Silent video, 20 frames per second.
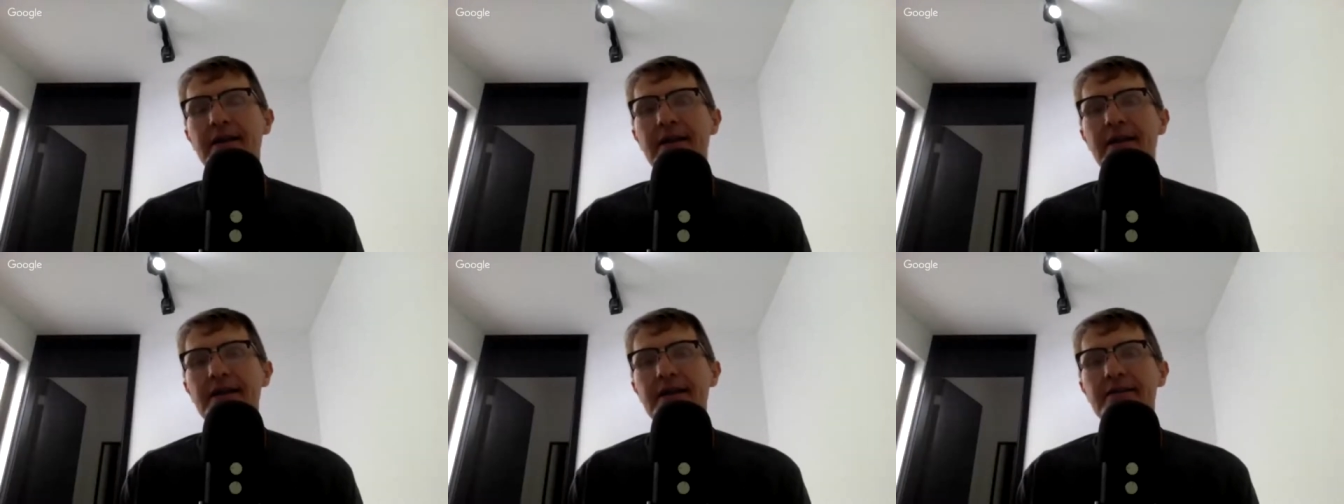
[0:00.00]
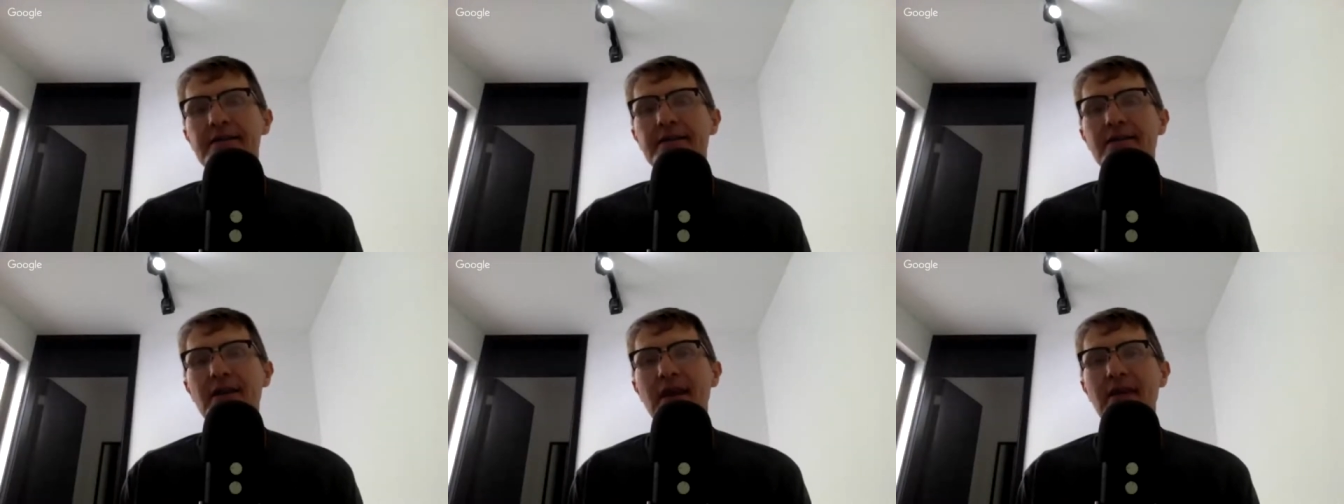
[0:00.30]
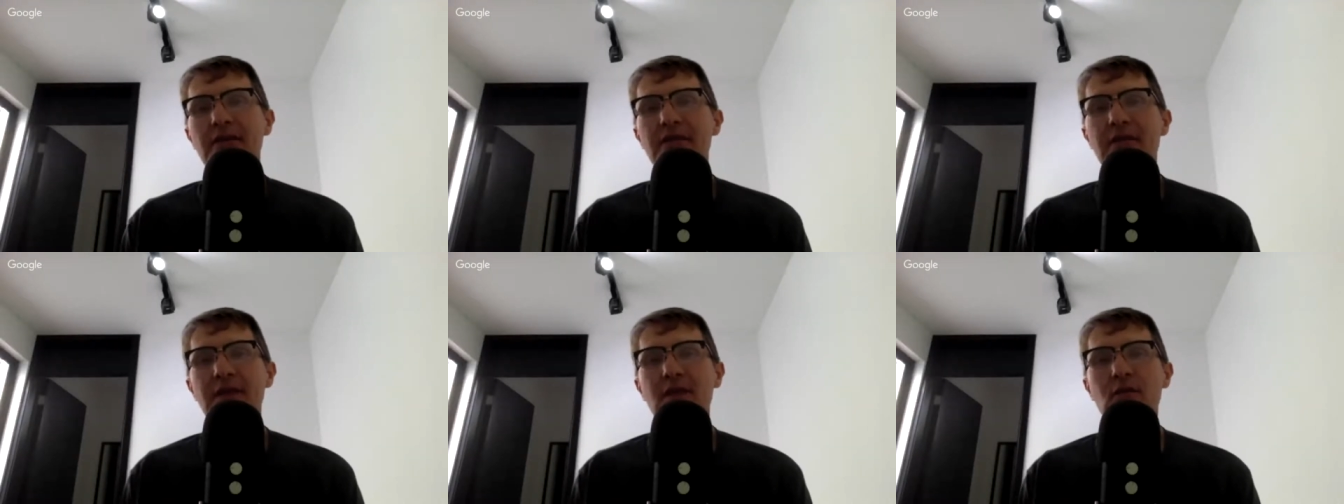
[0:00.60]
and I
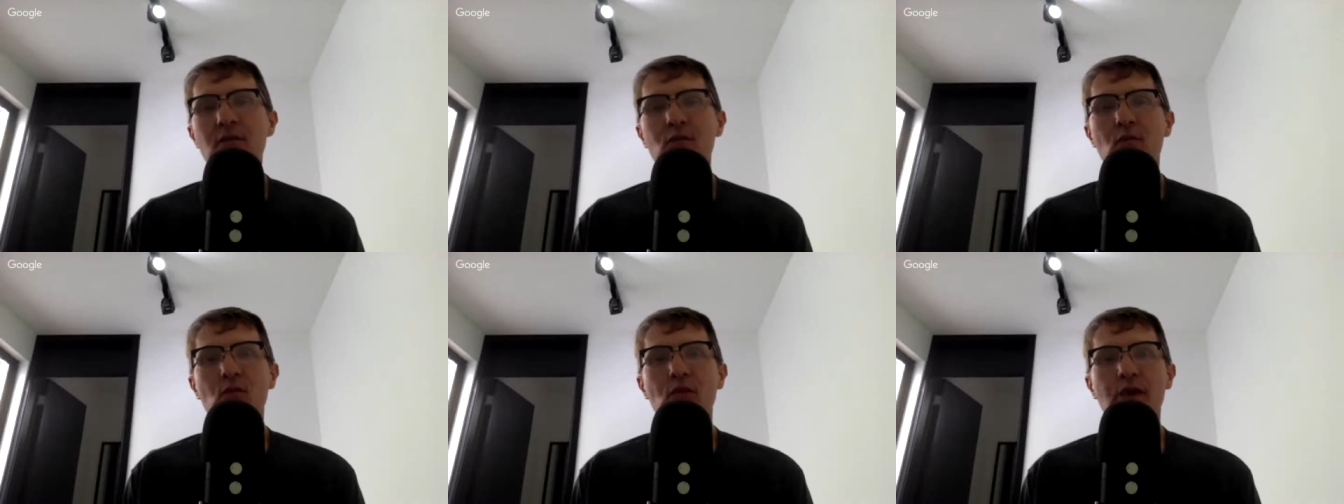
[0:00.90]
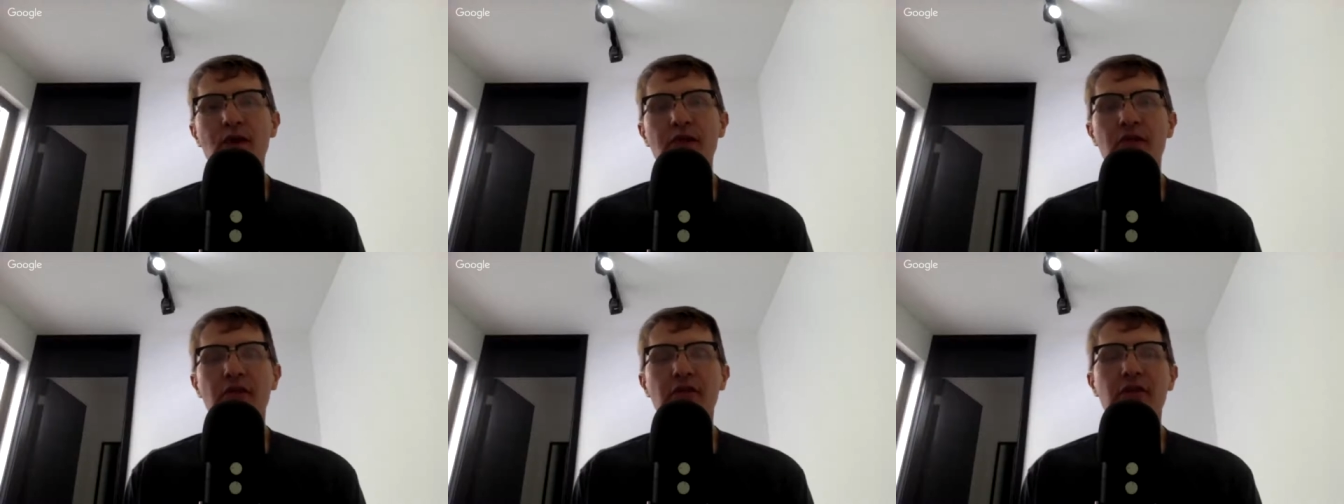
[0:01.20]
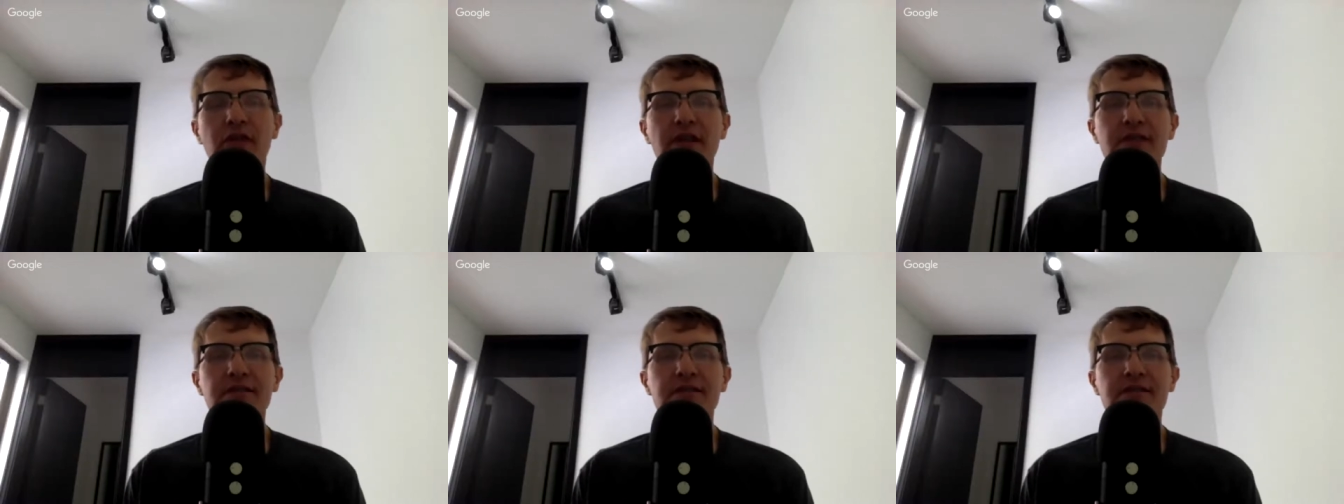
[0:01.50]
think one of the
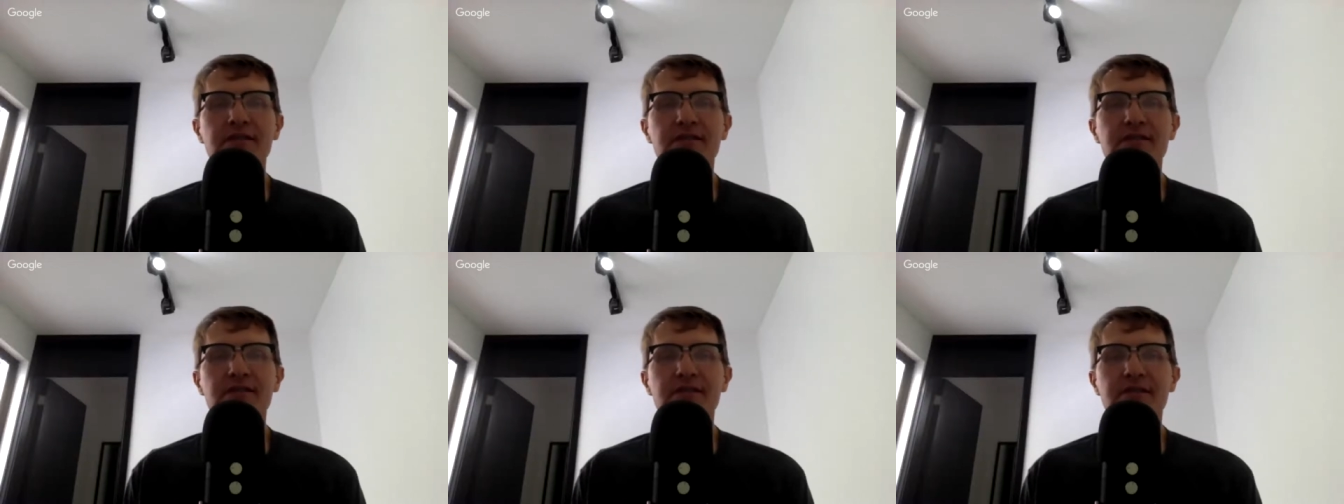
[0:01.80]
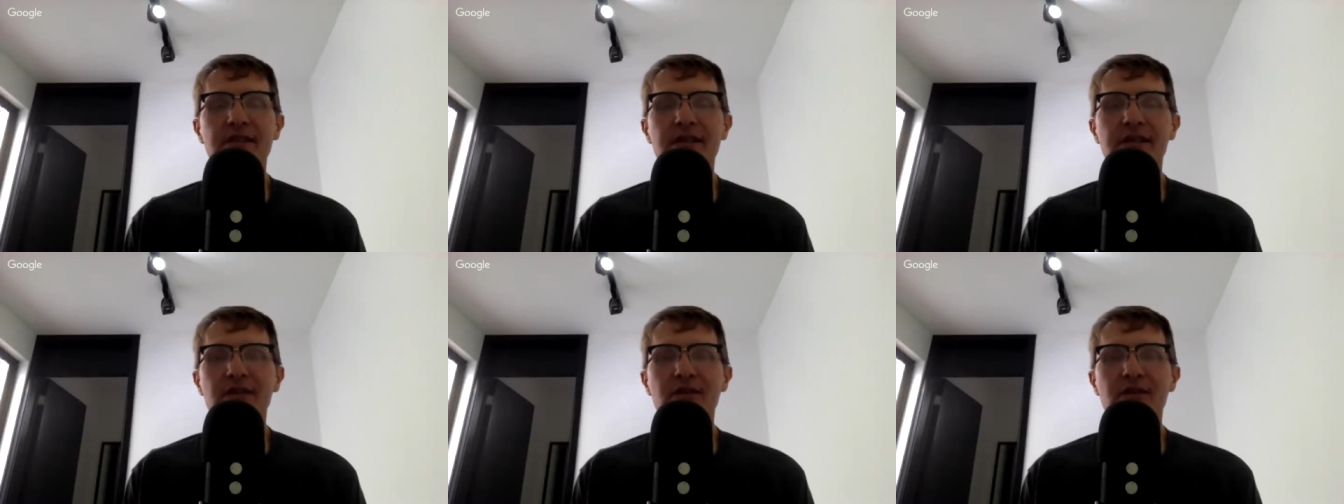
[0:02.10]
things is